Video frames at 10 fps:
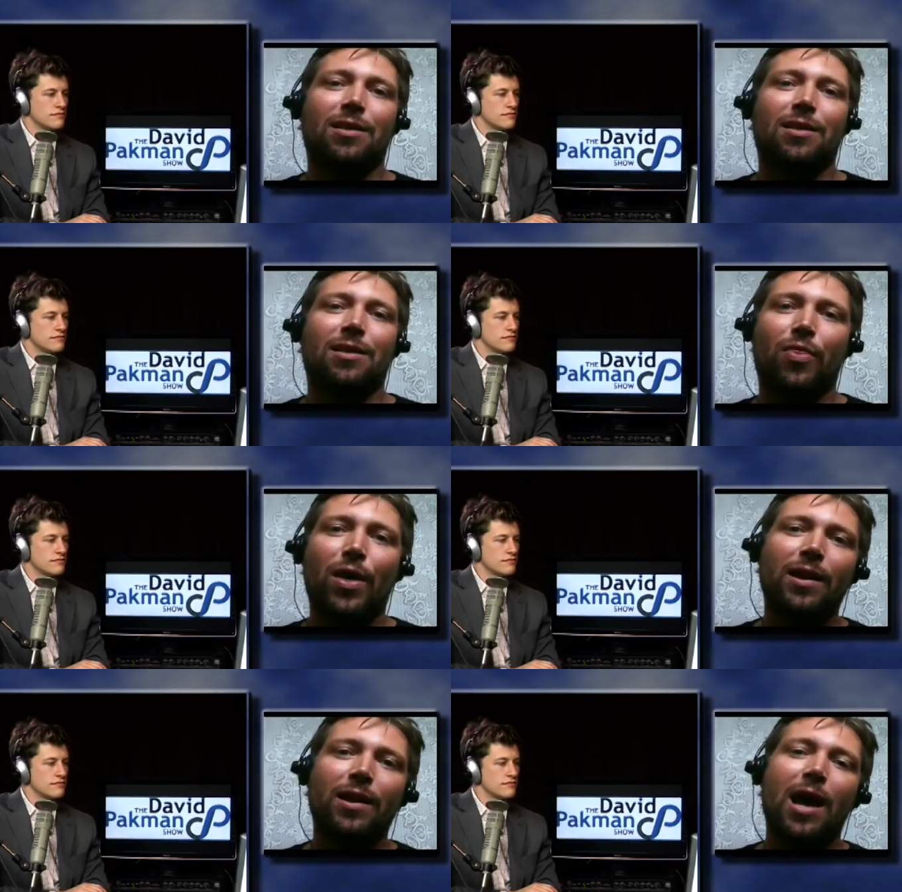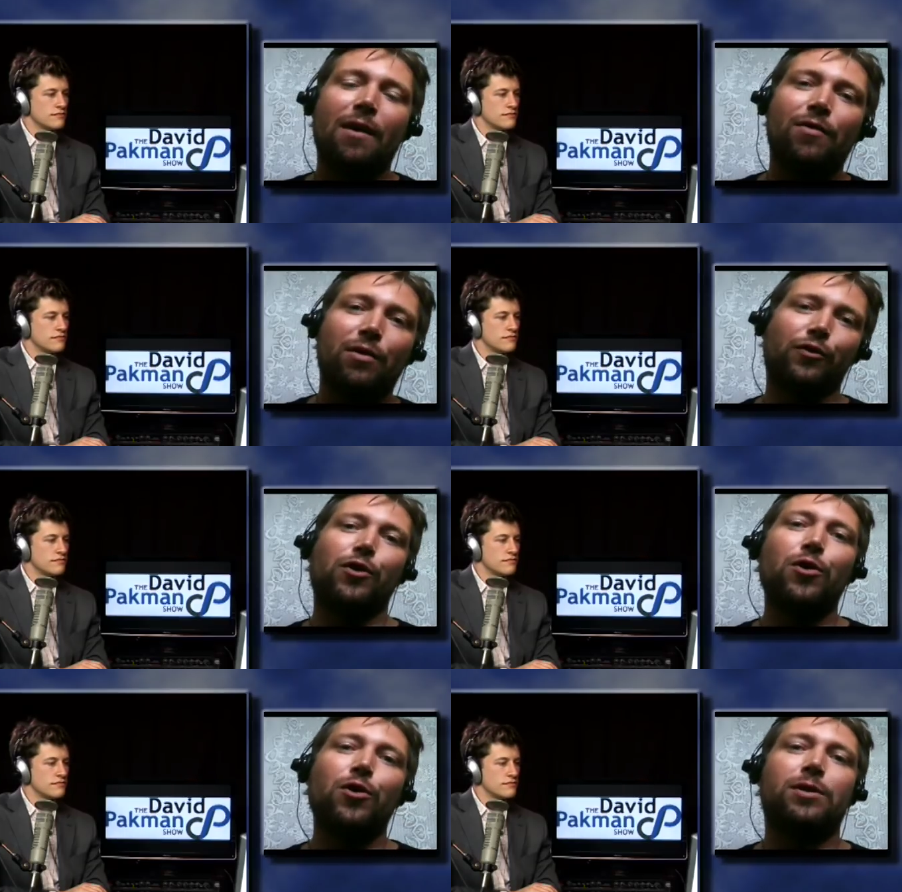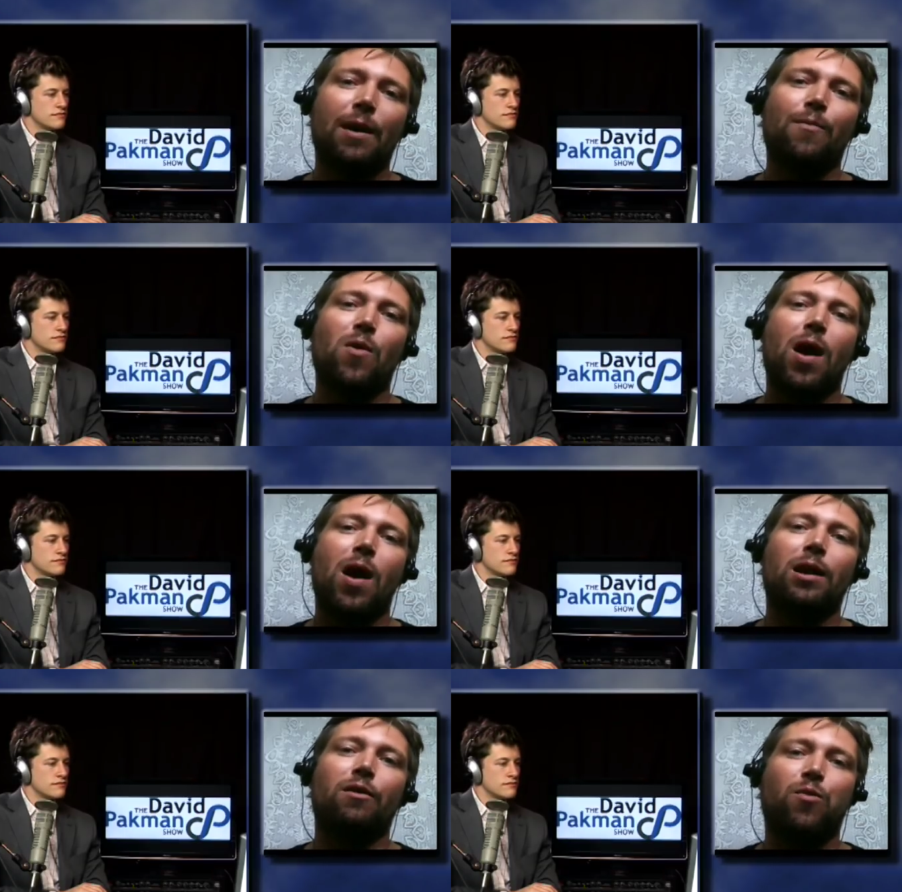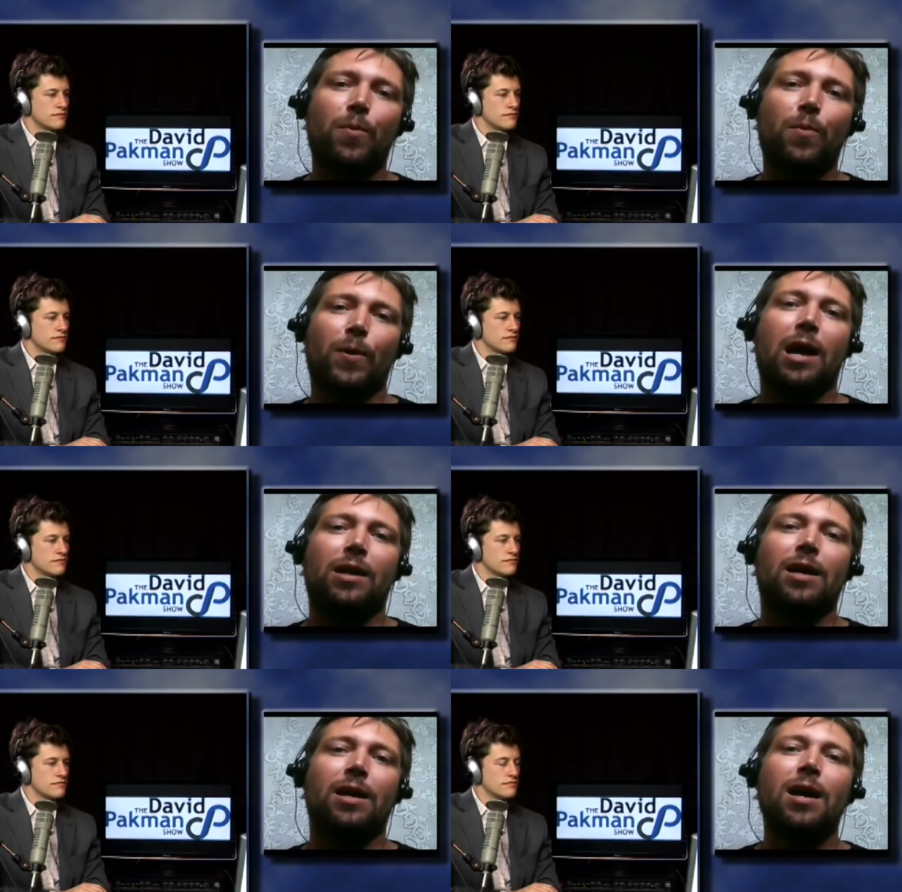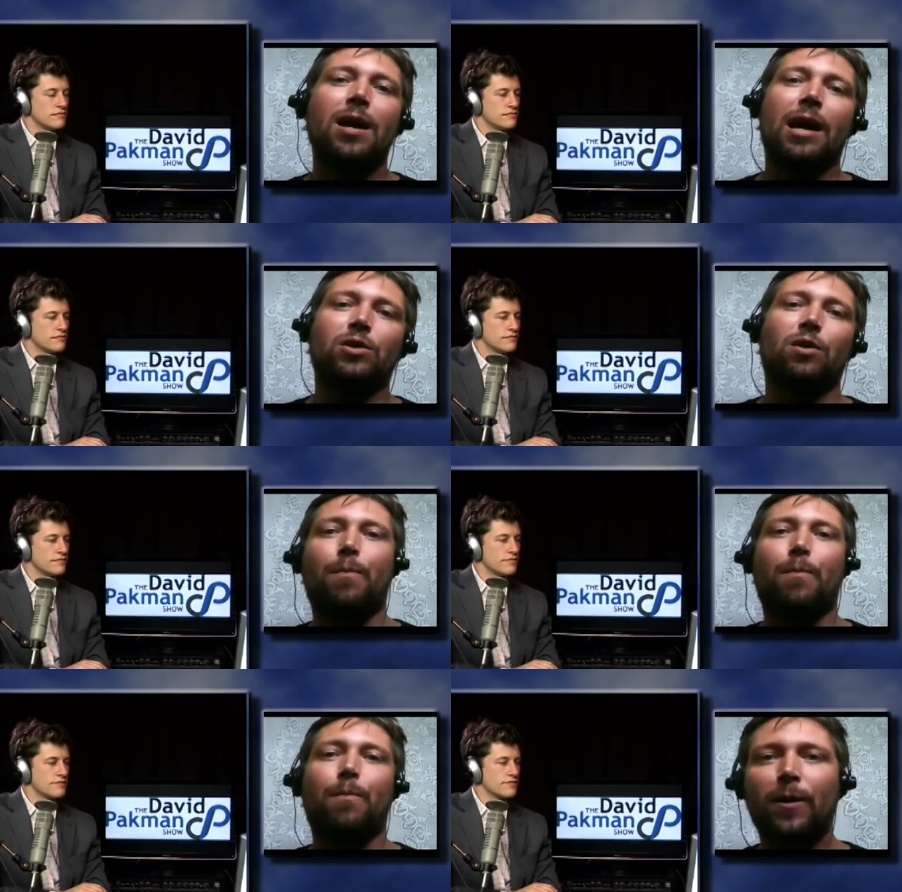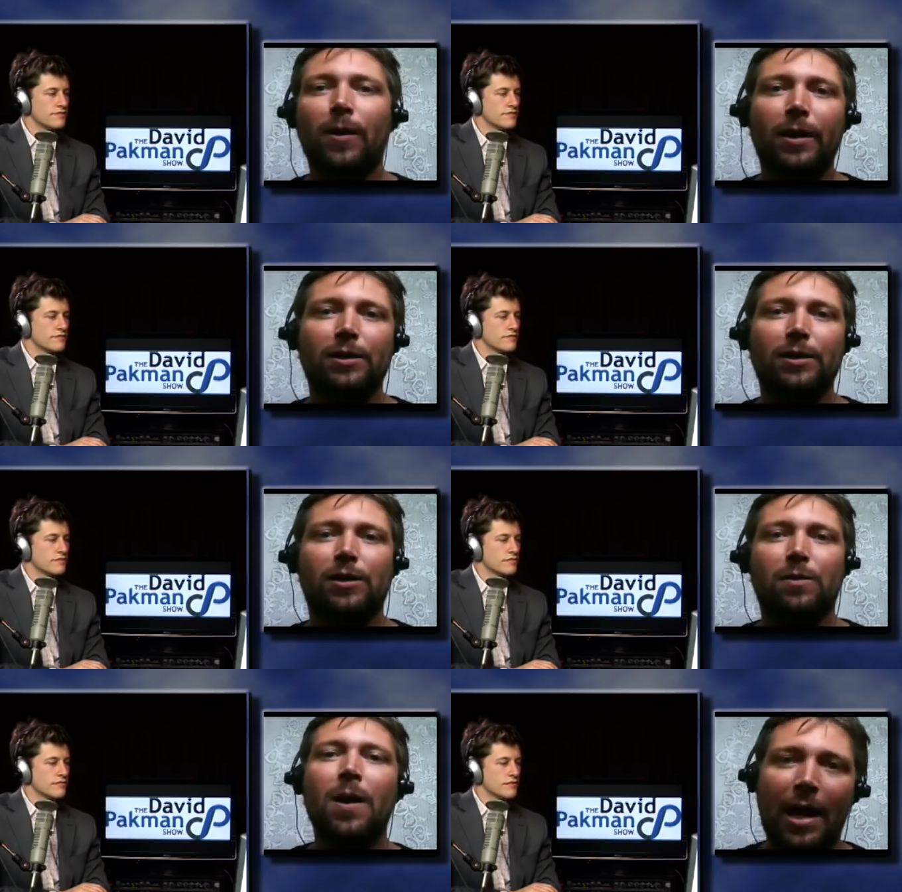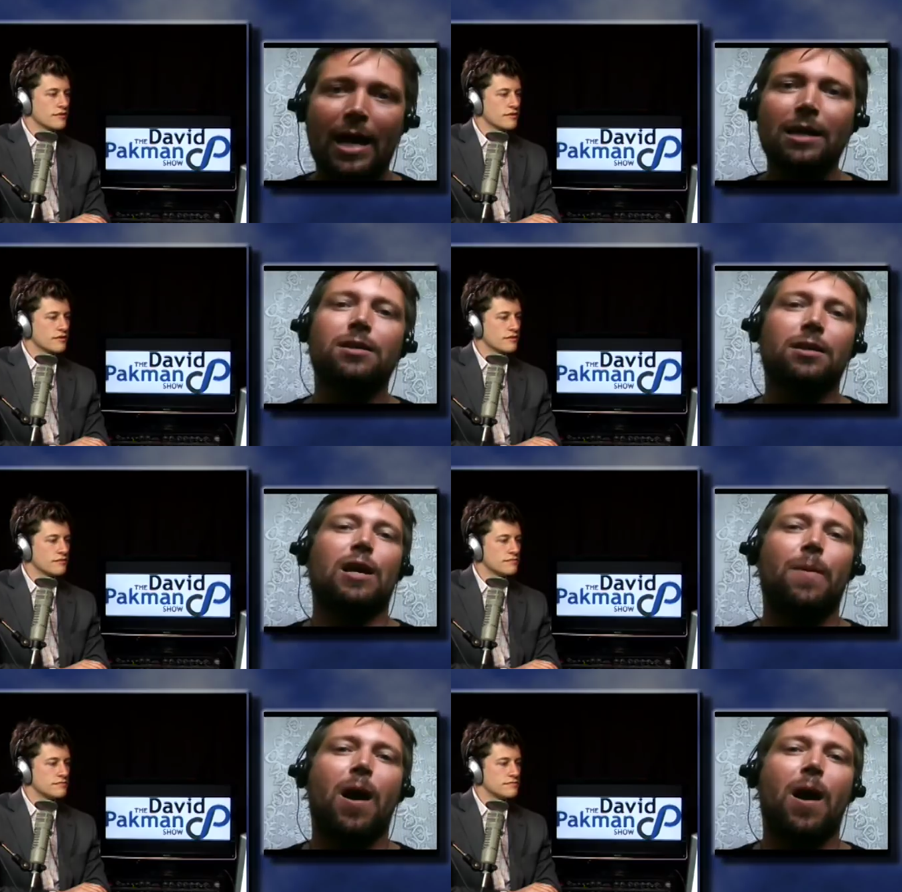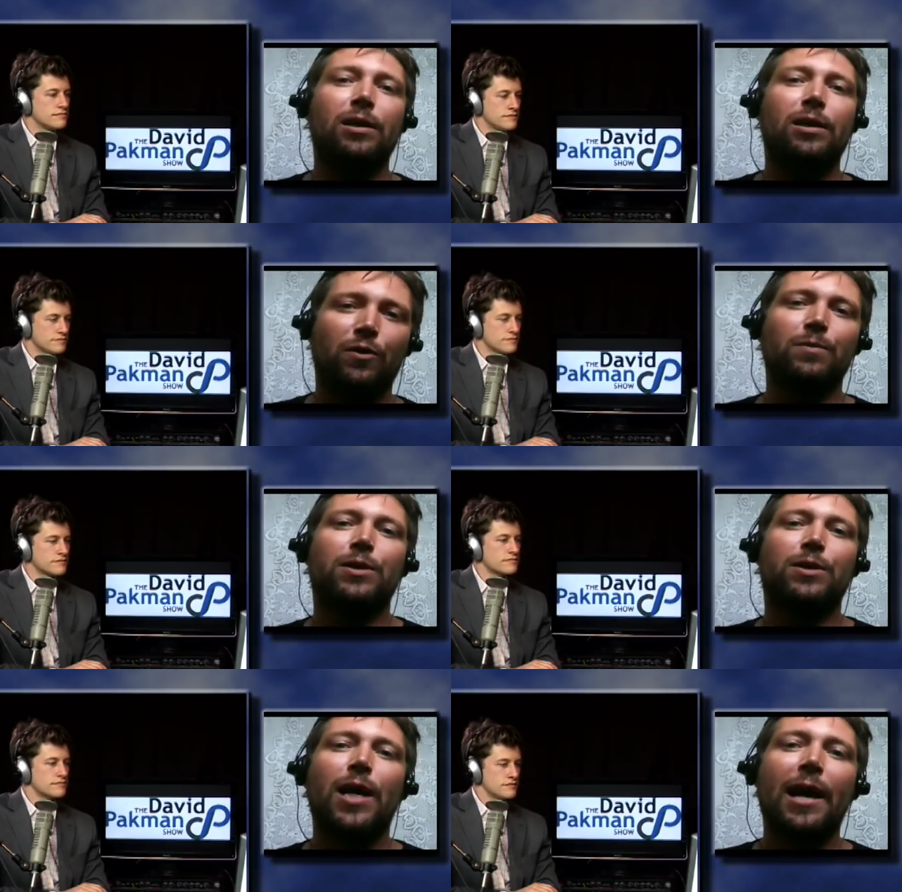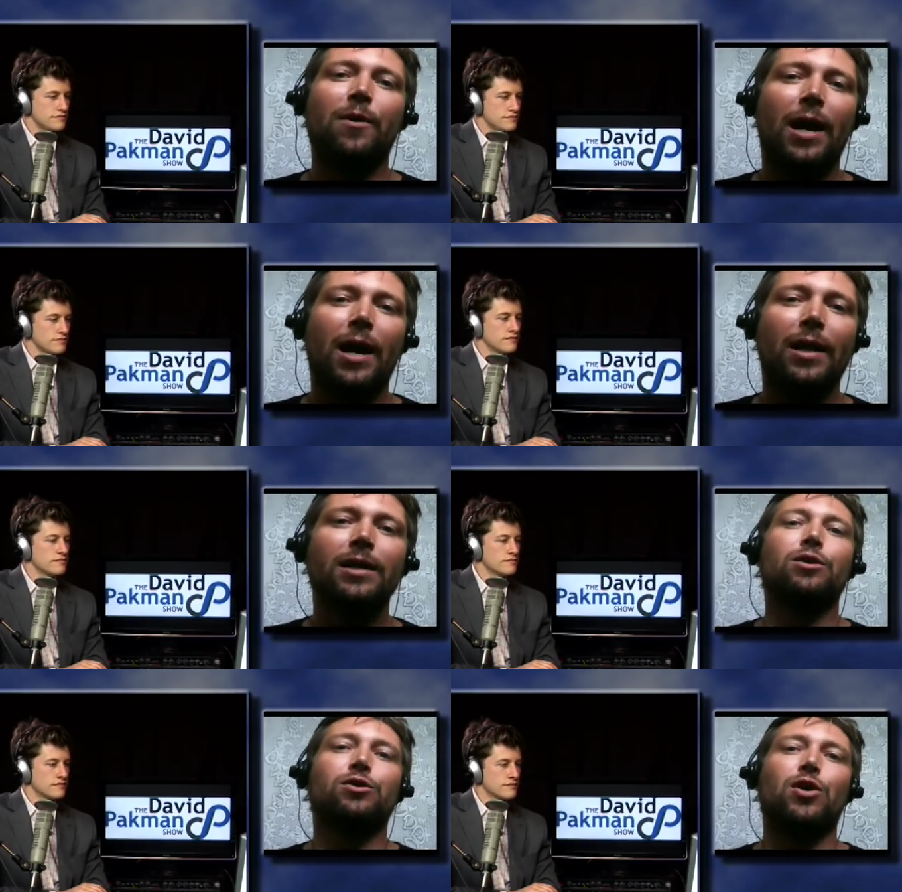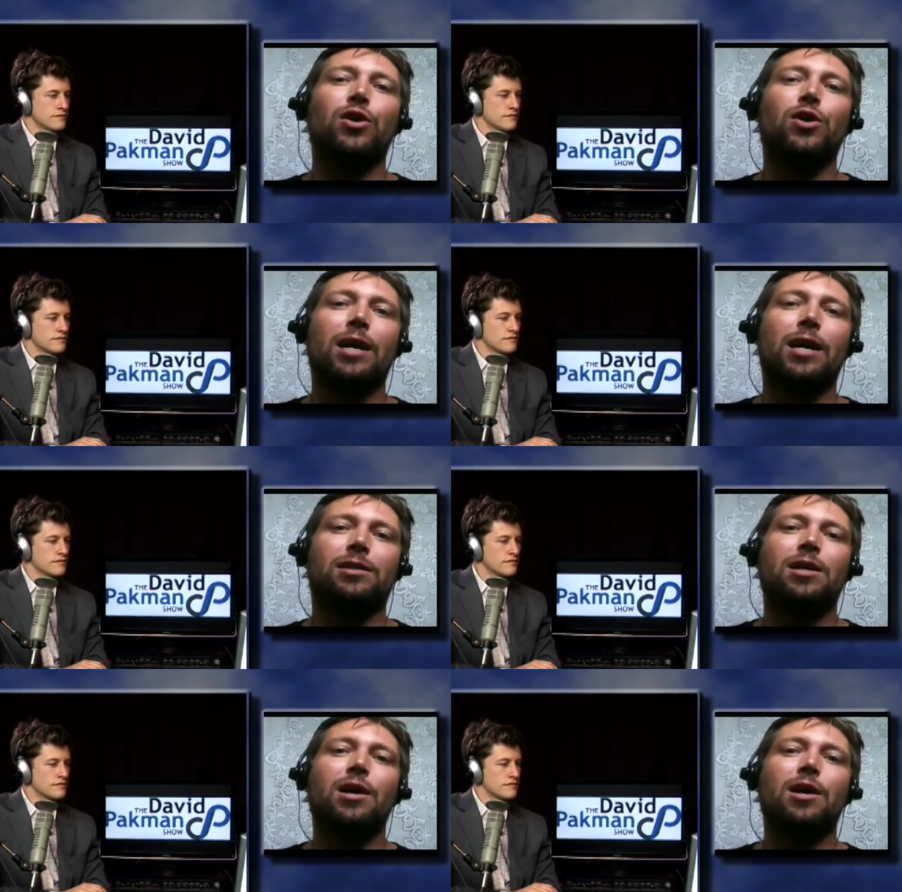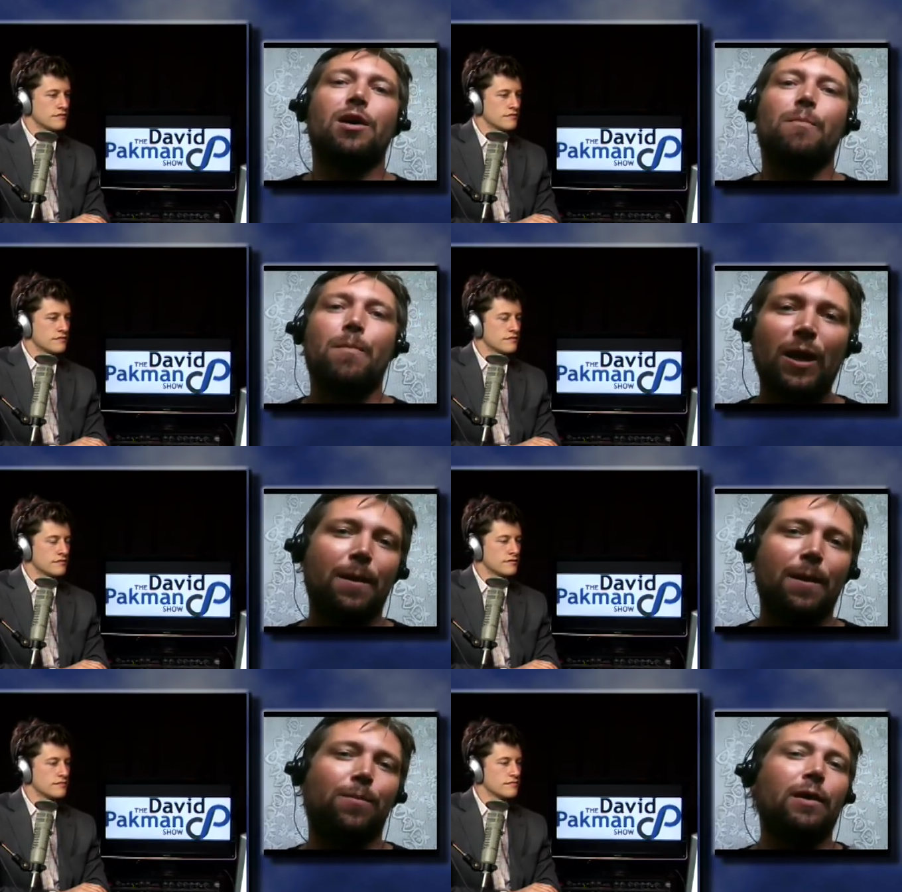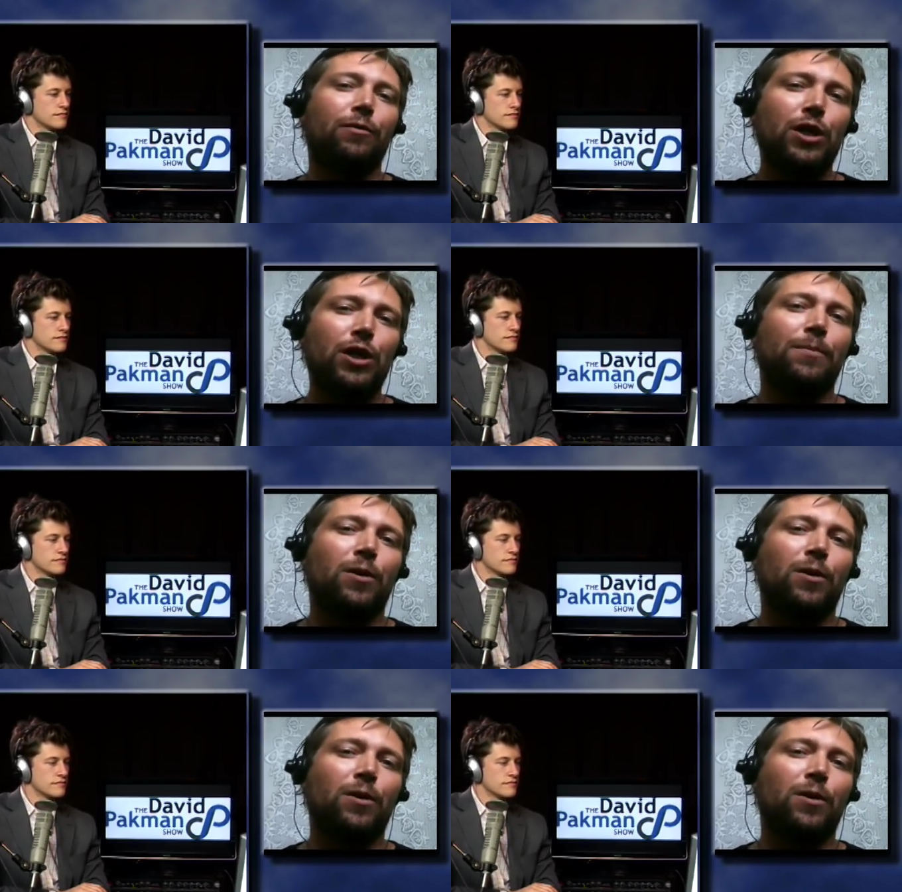Speaker 1: then have infused their brand of propaganda and sort of populism into the Tea Parties from day one, so that many people have jumped on the